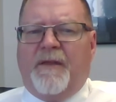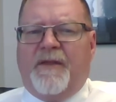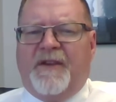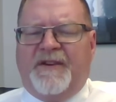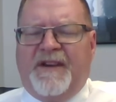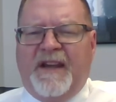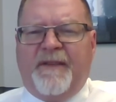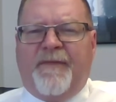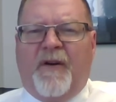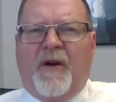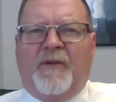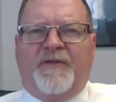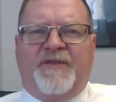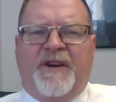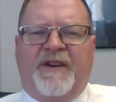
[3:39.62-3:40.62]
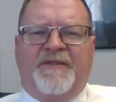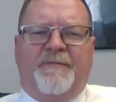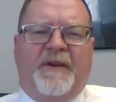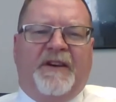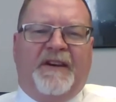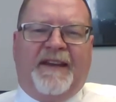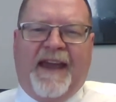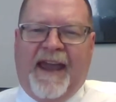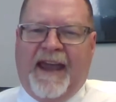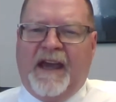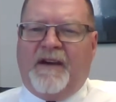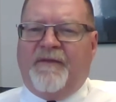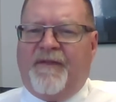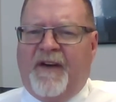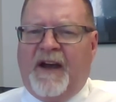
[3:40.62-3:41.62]
The default judgment
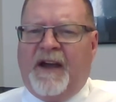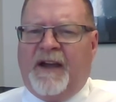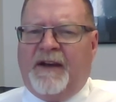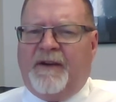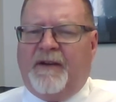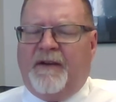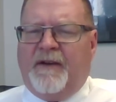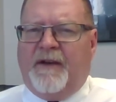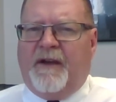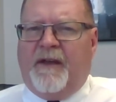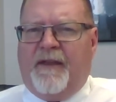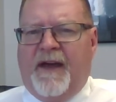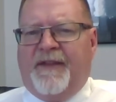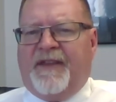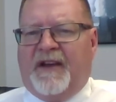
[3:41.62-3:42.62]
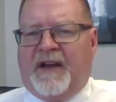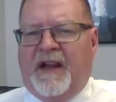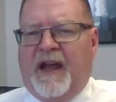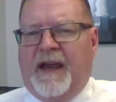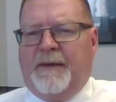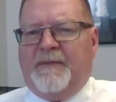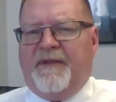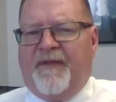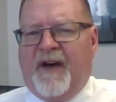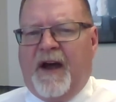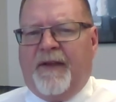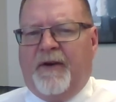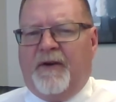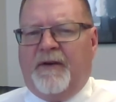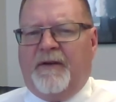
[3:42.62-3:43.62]
can find that the claimed
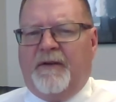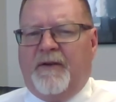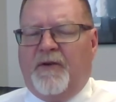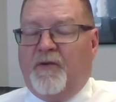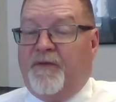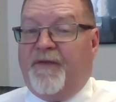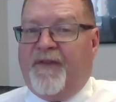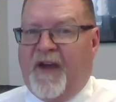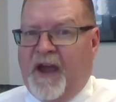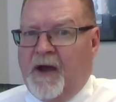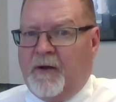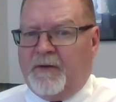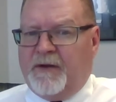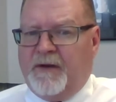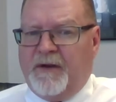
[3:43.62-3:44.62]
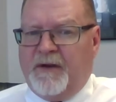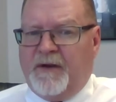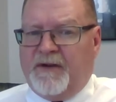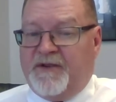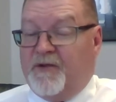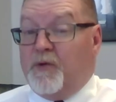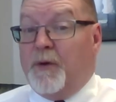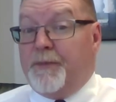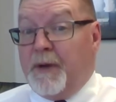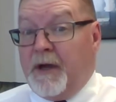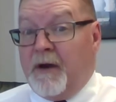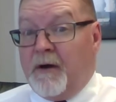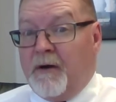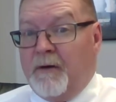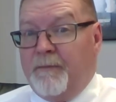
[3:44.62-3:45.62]
father who failed to
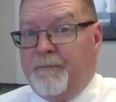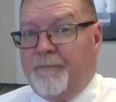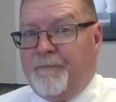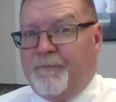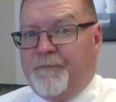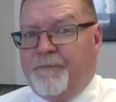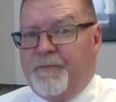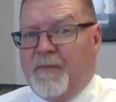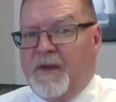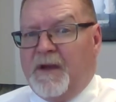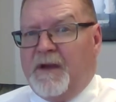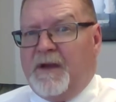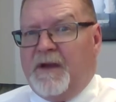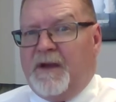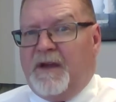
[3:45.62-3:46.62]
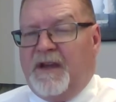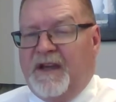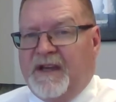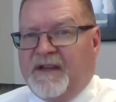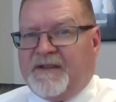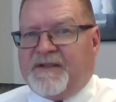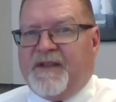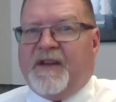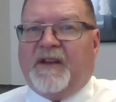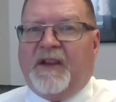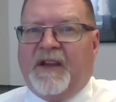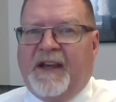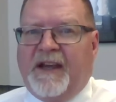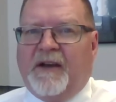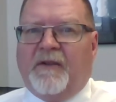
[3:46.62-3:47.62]
appear is the
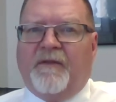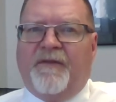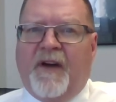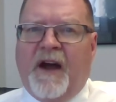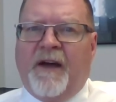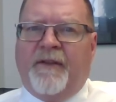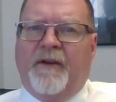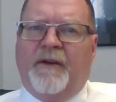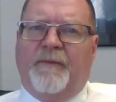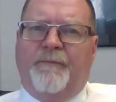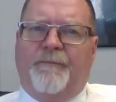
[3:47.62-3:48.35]
legal father.